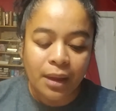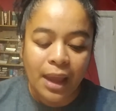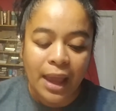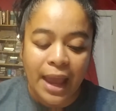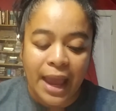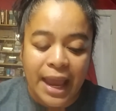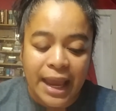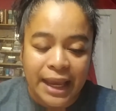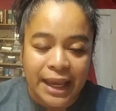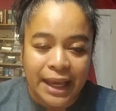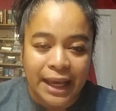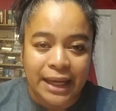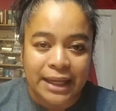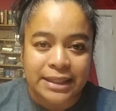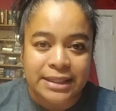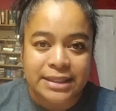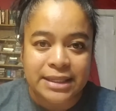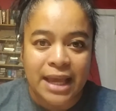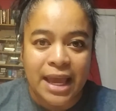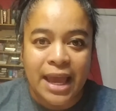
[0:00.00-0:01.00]

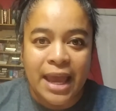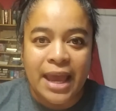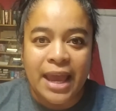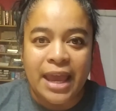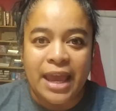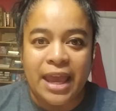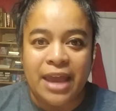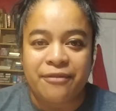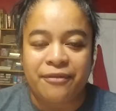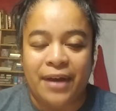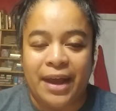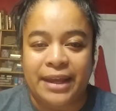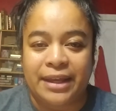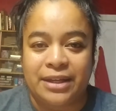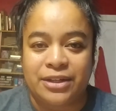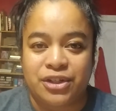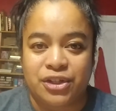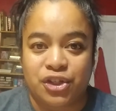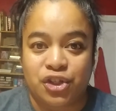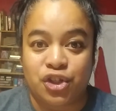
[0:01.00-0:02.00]
And if I can
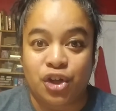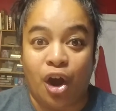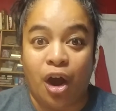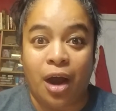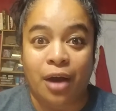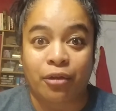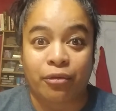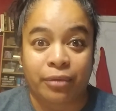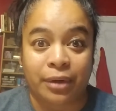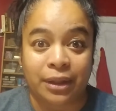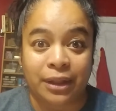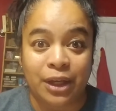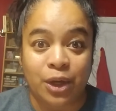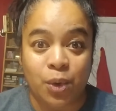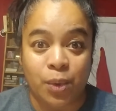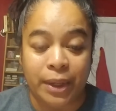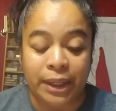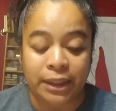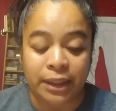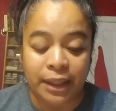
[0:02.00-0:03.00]
just talk really
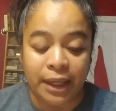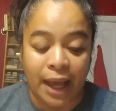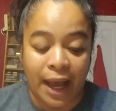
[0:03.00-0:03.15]
quickly,